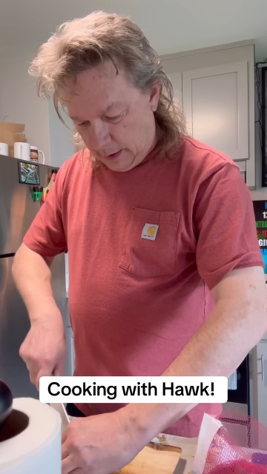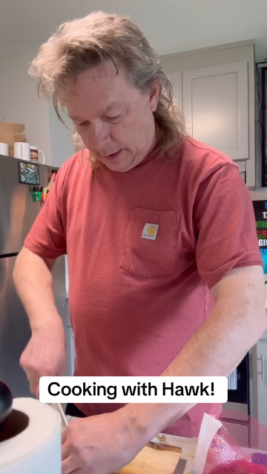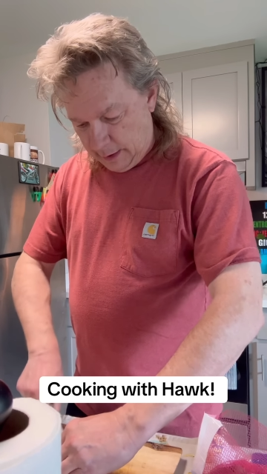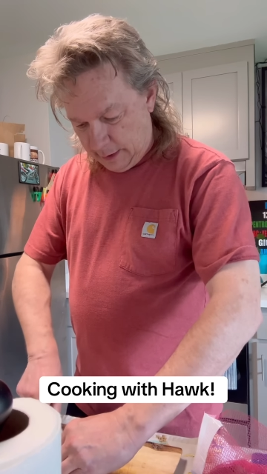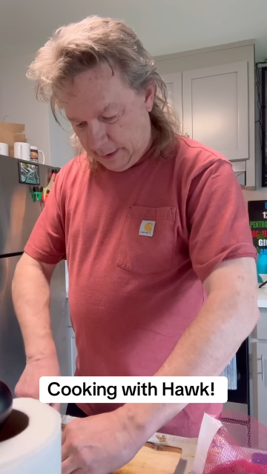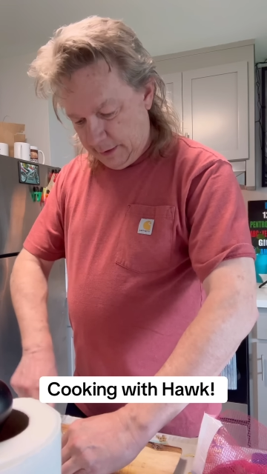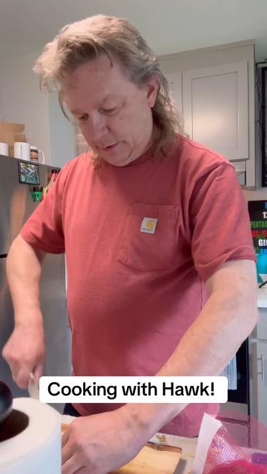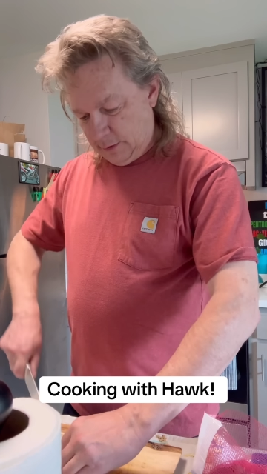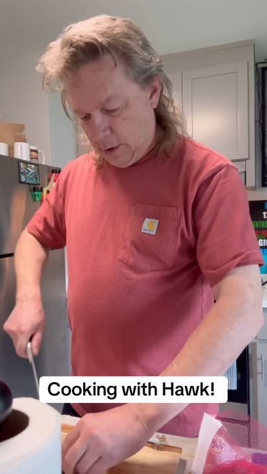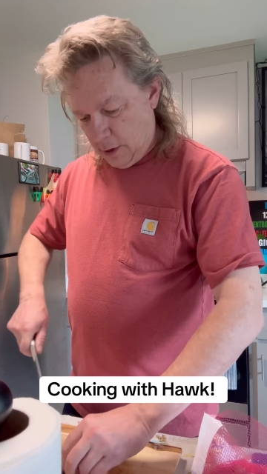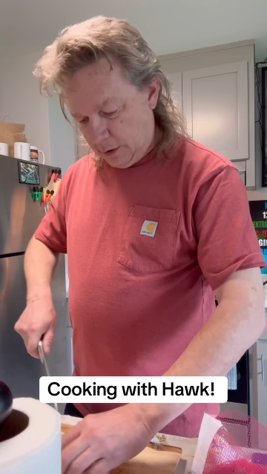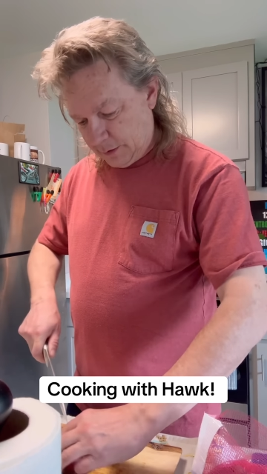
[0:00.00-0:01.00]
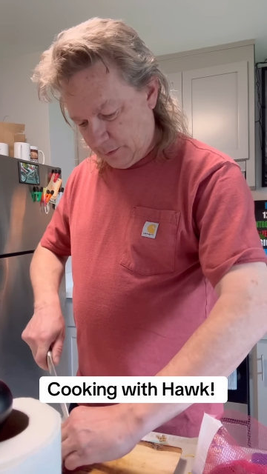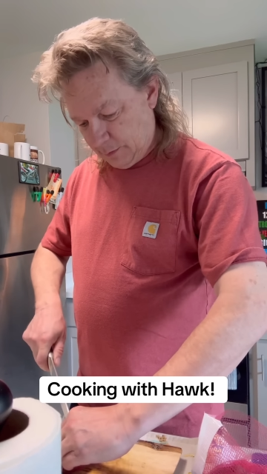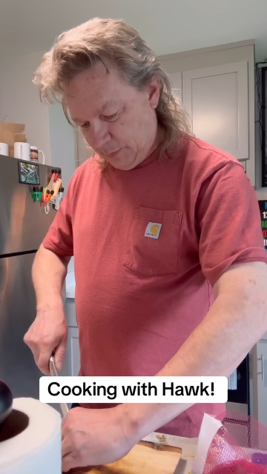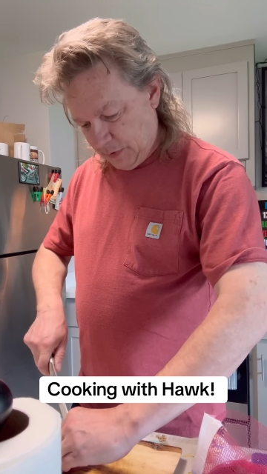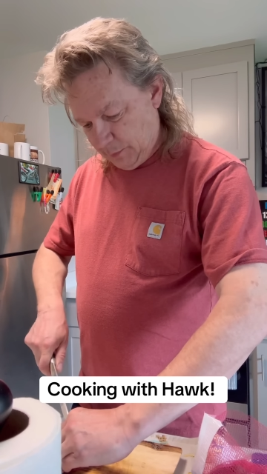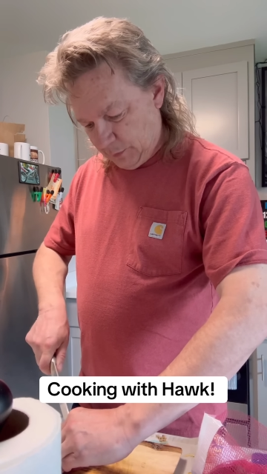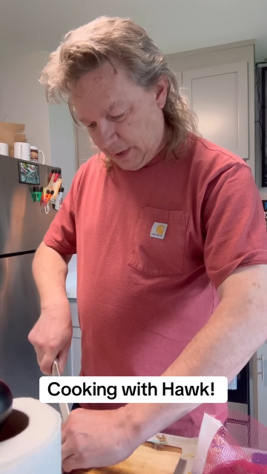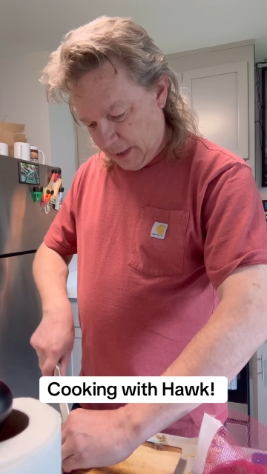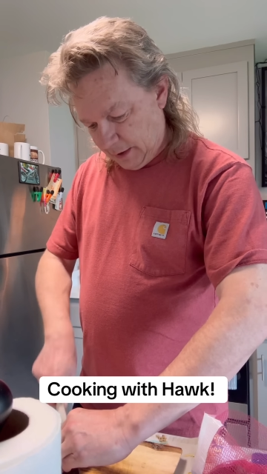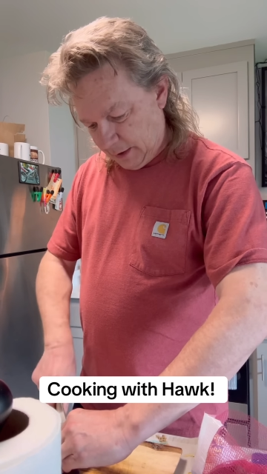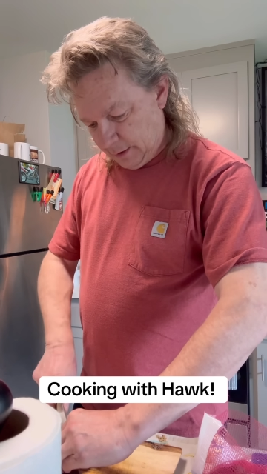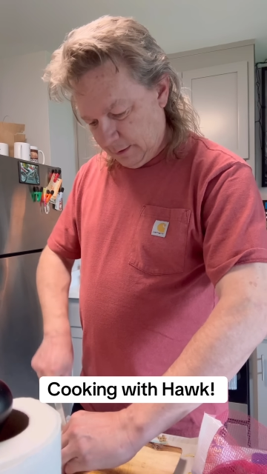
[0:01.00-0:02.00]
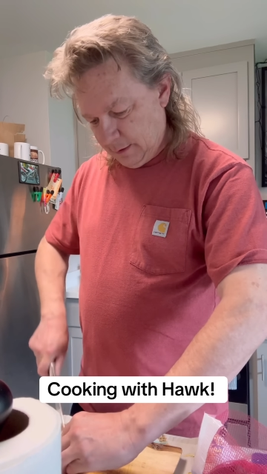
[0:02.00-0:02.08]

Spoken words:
And he's lost people like